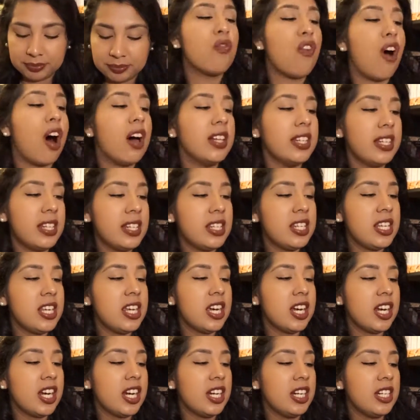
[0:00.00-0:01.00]

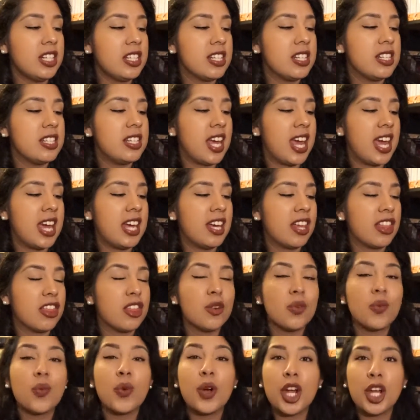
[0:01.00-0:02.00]
Volunteer to take
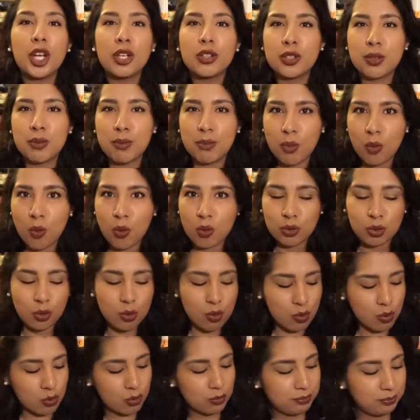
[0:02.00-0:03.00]
the ring to
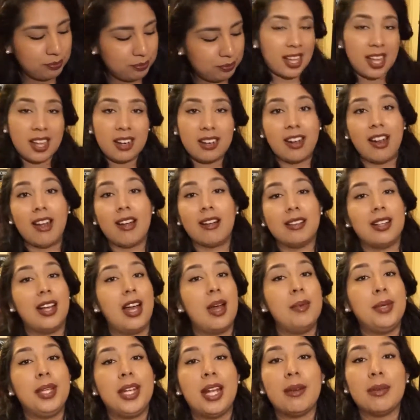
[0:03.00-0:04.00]
Mordor. I don't know.
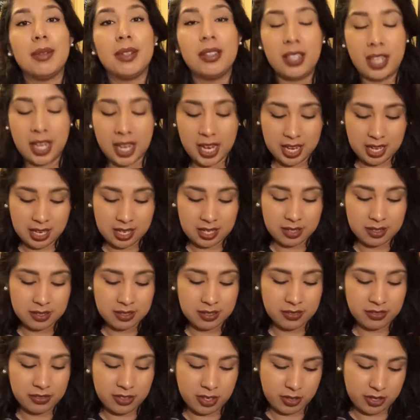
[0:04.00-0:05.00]
I mean, I really hated
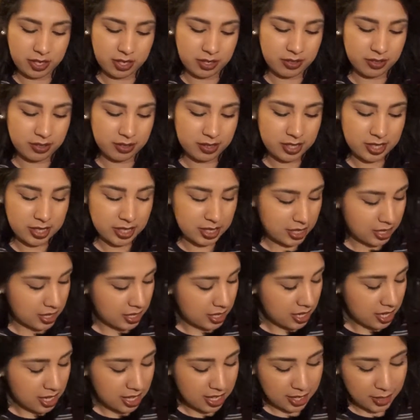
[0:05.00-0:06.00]
Frodo.
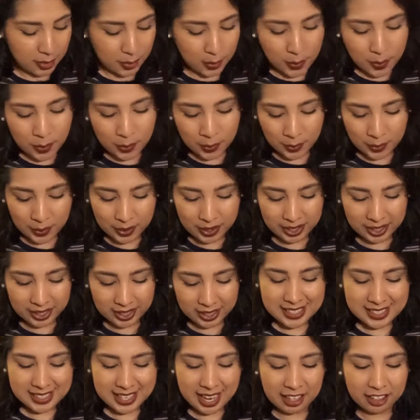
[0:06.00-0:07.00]
Or
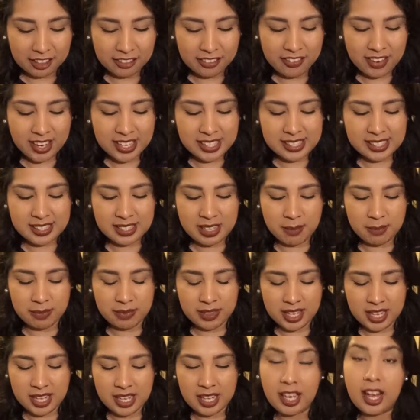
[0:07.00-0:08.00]
sacrifice
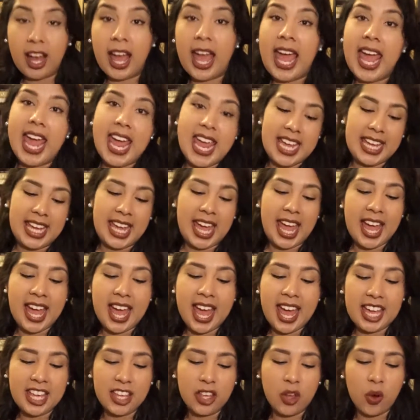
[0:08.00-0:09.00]
something,
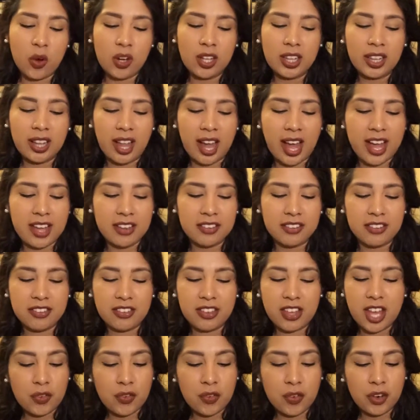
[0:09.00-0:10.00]
aka your life,
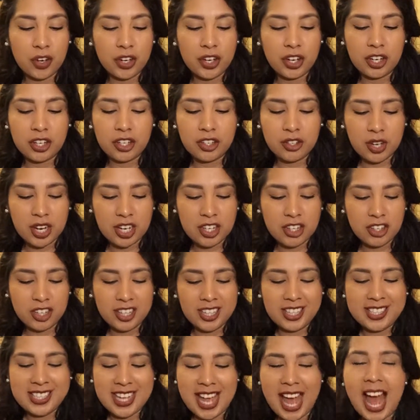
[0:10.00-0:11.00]
for your
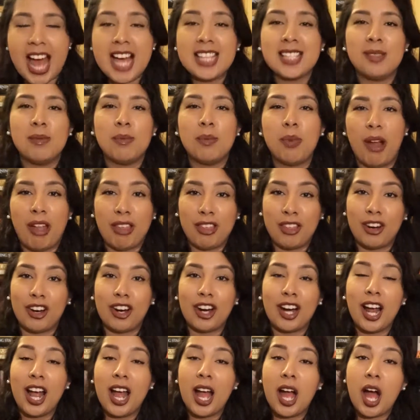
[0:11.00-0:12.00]
treacherous ass
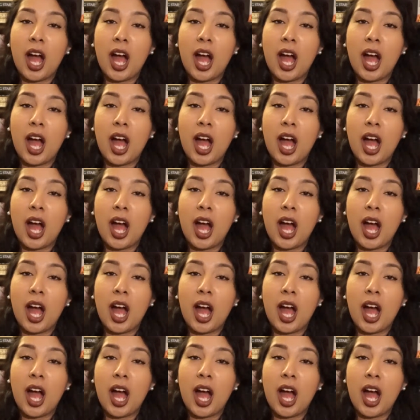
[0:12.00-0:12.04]
brother